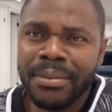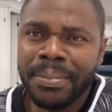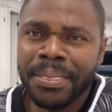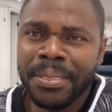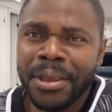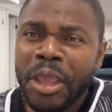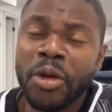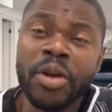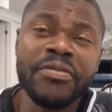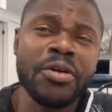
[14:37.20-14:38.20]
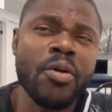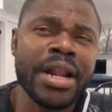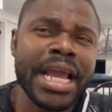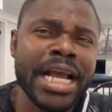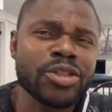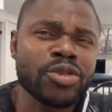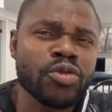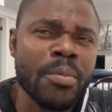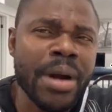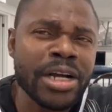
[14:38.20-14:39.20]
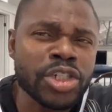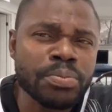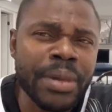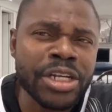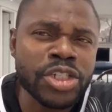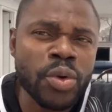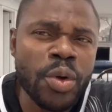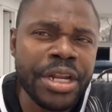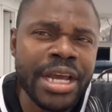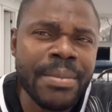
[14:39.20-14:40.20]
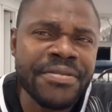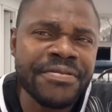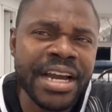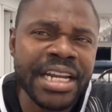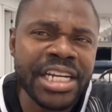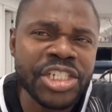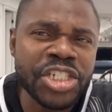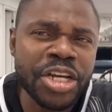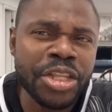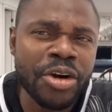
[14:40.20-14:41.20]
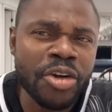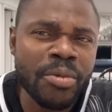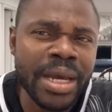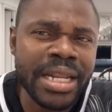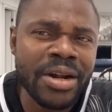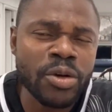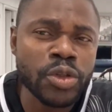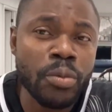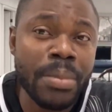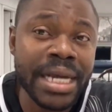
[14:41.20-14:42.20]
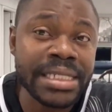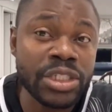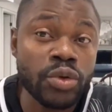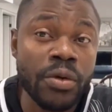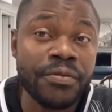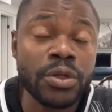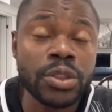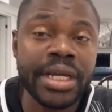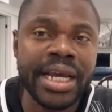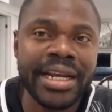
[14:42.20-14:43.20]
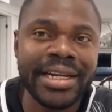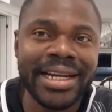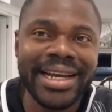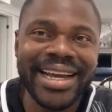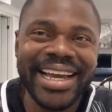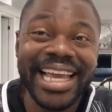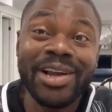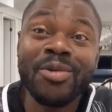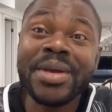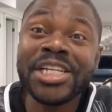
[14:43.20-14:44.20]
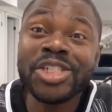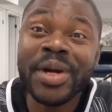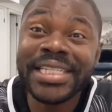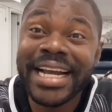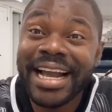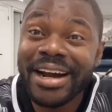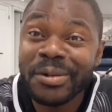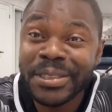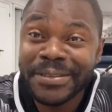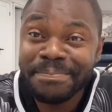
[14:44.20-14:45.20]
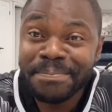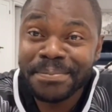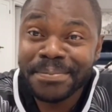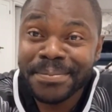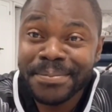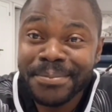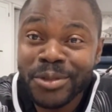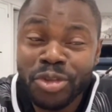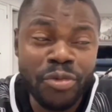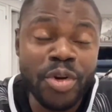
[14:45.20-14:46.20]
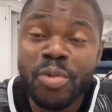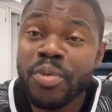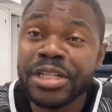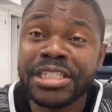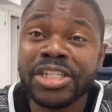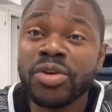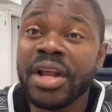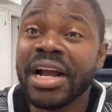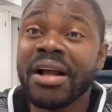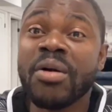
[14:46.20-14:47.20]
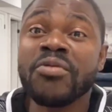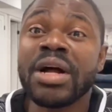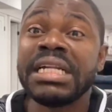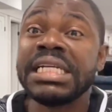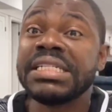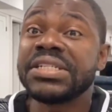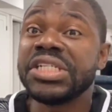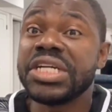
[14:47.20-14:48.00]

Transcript: You could even go an extra mile by showing them a financial document that also binds the two of you together. It could be a joint account. You've been operating a joint account for at least a year.